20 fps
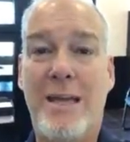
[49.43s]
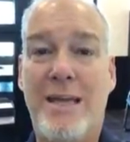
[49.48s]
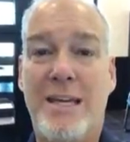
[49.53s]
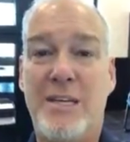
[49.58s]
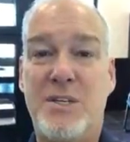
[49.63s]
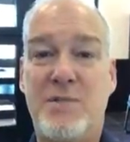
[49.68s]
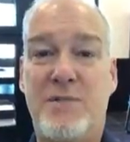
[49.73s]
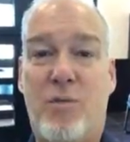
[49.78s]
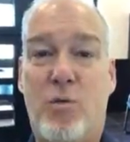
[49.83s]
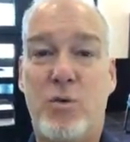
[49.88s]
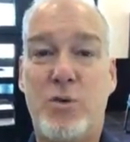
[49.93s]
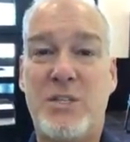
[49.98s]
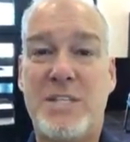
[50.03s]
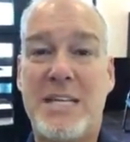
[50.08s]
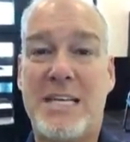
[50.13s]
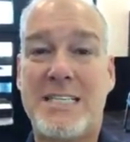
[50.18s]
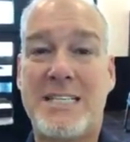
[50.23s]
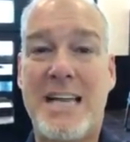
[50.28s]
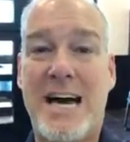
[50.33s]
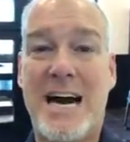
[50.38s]
is
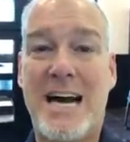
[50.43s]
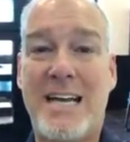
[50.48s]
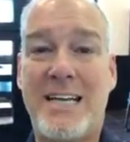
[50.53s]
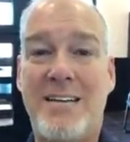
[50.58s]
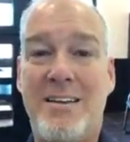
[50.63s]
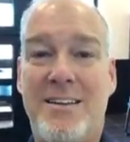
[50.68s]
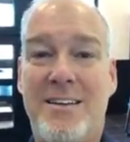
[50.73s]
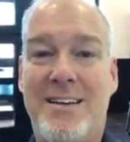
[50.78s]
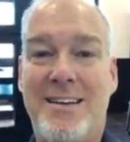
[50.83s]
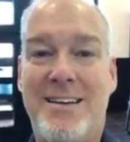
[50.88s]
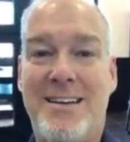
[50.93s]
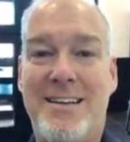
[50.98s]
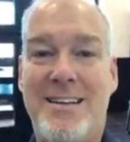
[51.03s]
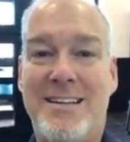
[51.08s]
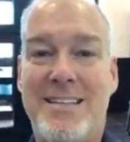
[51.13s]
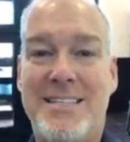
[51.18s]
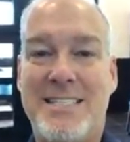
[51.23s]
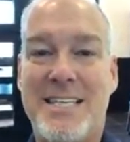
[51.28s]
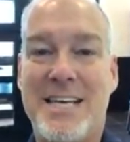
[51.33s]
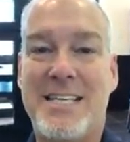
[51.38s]

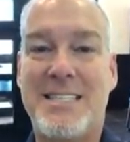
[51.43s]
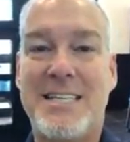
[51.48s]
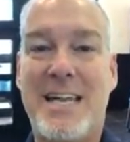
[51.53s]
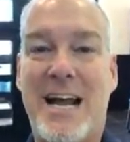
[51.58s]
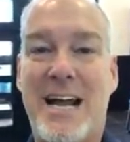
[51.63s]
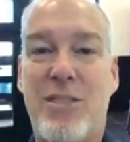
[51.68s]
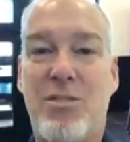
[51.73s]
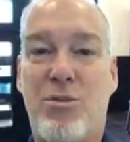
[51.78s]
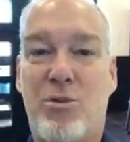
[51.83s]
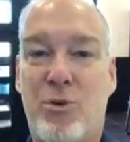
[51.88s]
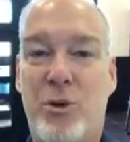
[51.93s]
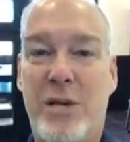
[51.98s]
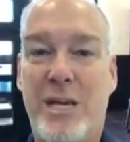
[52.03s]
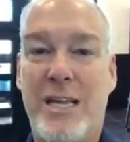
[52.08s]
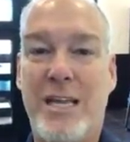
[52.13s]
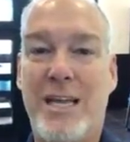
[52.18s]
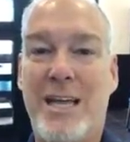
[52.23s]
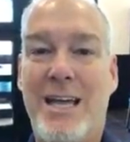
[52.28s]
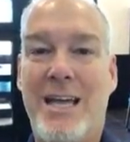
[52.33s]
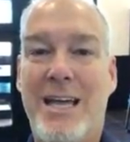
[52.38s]

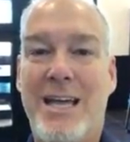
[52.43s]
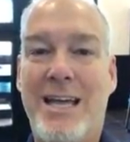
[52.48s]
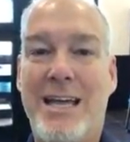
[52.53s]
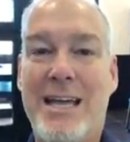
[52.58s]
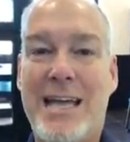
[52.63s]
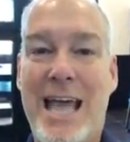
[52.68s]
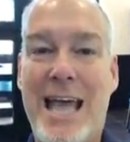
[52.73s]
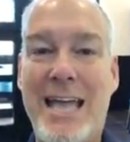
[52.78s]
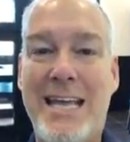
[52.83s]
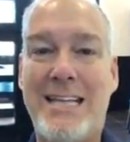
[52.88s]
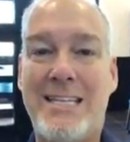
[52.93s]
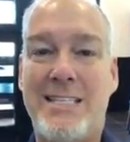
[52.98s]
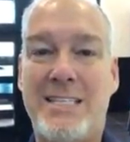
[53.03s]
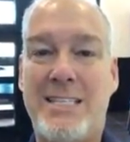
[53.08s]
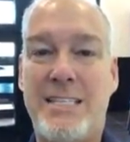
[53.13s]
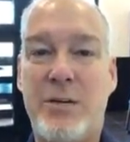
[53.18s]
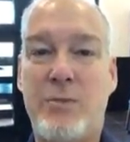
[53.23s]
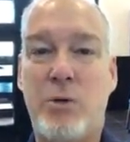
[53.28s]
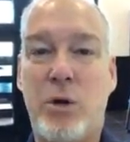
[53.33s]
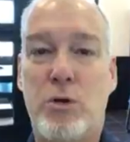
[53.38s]

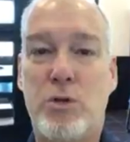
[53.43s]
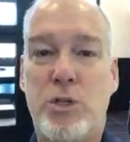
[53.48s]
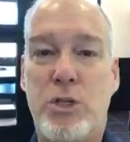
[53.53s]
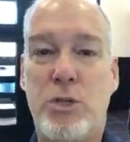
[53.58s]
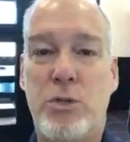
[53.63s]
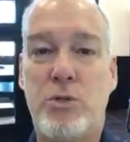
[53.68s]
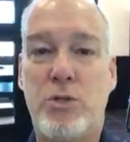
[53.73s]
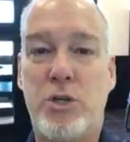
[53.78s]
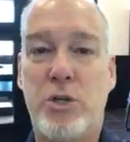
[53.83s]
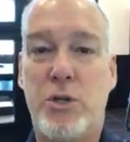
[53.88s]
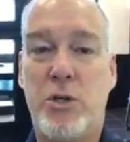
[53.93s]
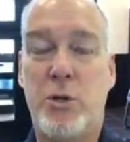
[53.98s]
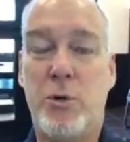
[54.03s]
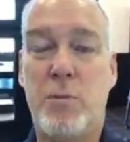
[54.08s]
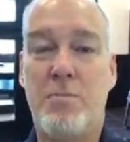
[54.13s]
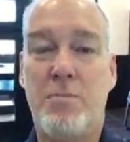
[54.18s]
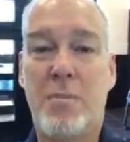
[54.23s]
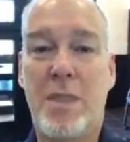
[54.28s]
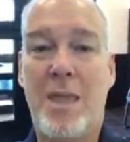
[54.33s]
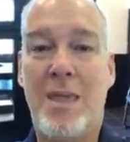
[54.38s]
469-693-8022.